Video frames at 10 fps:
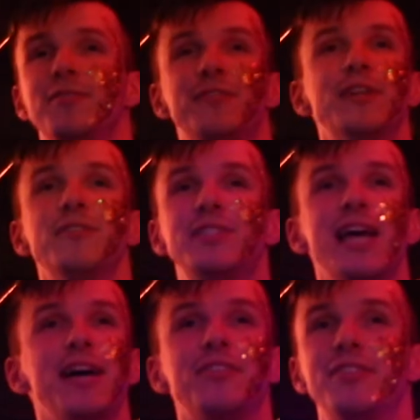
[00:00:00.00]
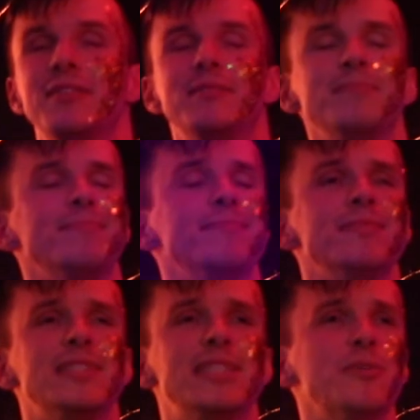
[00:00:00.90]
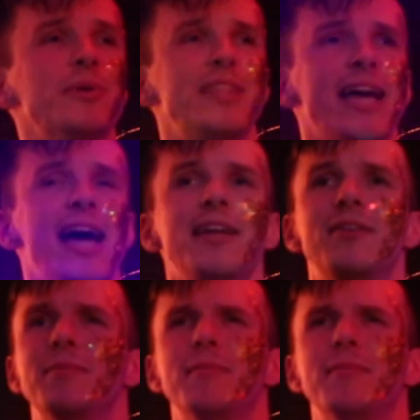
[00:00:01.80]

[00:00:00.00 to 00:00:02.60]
fear of death, deal with that.